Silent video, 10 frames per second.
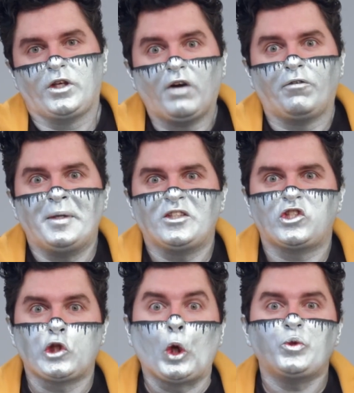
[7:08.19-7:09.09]
the government
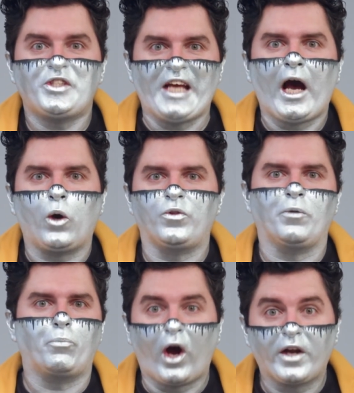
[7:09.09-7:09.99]
slowed down the
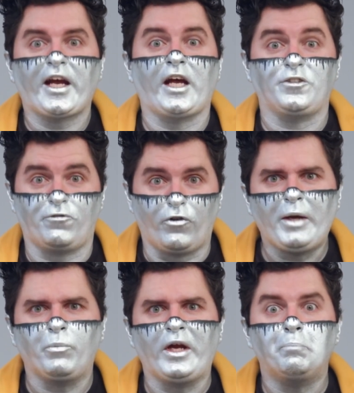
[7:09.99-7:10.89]
broadcast
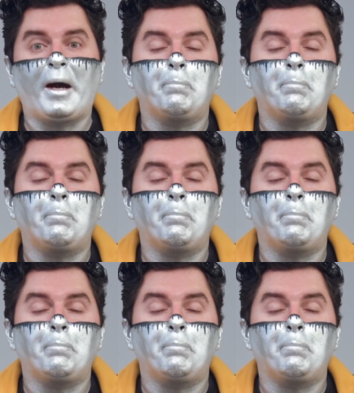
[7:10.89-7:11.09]
frame rate by